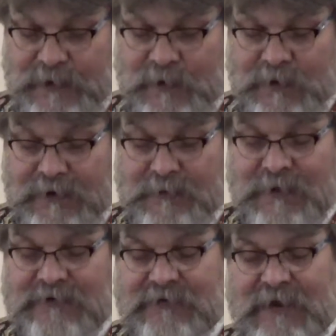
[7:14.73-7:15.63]
or
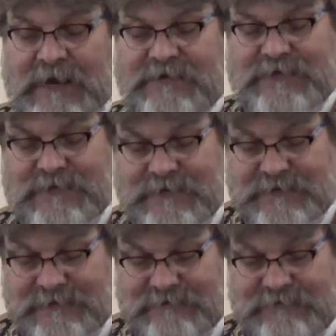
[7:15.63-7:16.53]
much
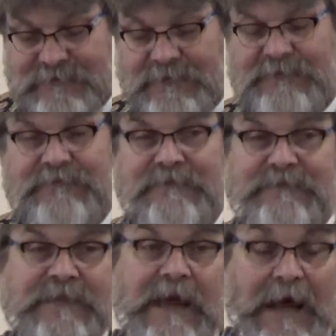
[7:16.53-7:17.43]
less
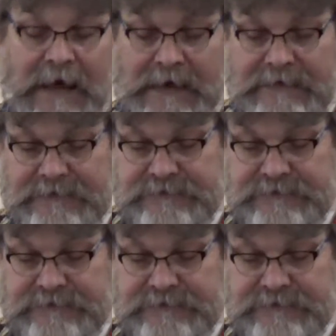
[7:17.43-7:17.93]
God.